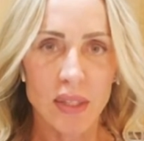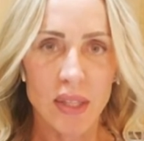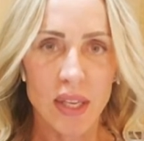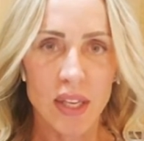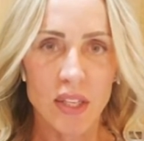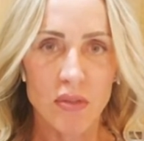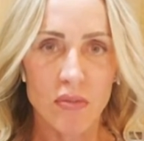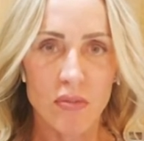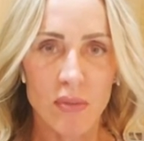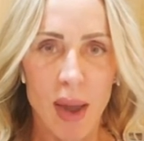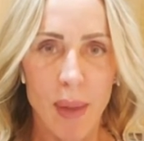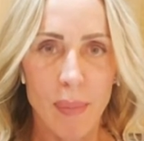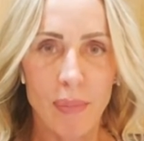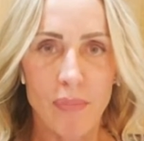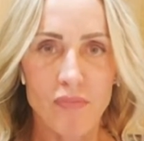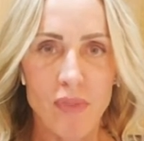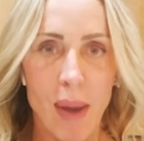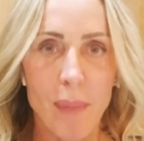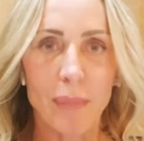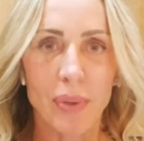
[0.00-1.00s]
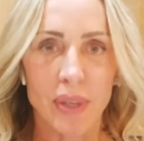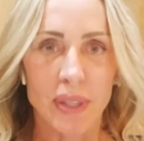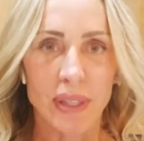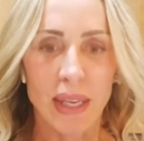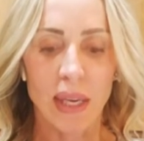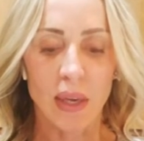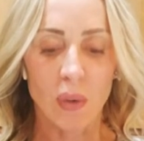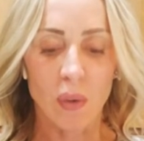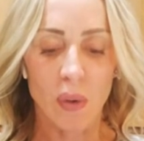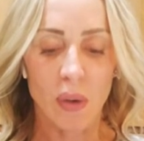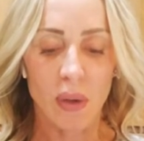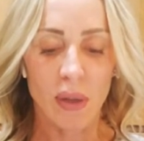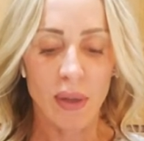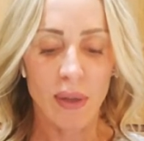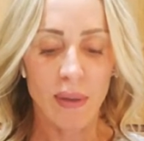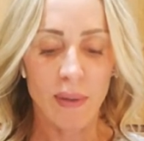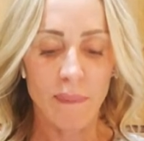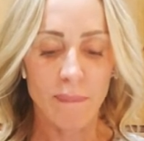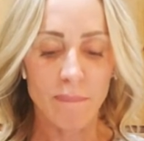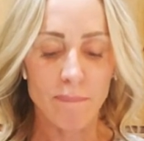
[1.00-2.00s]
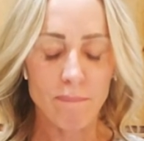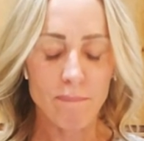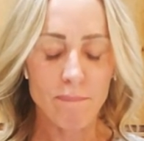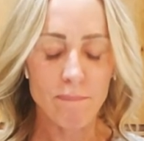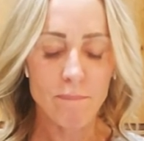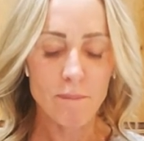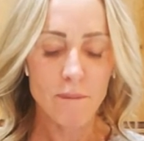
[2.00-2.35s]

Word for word: is rampant now. Um,